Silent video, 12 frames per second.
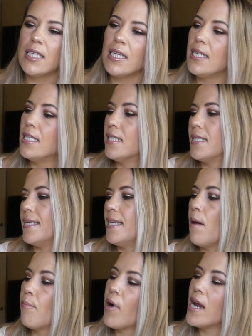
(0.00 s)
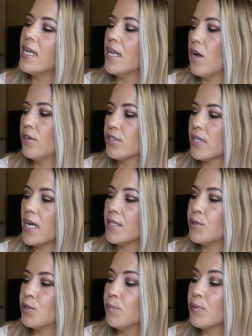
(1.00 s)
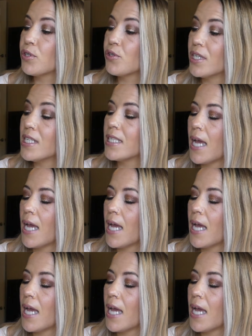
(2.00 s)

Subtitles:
is the Brightening Under Eye Supergreens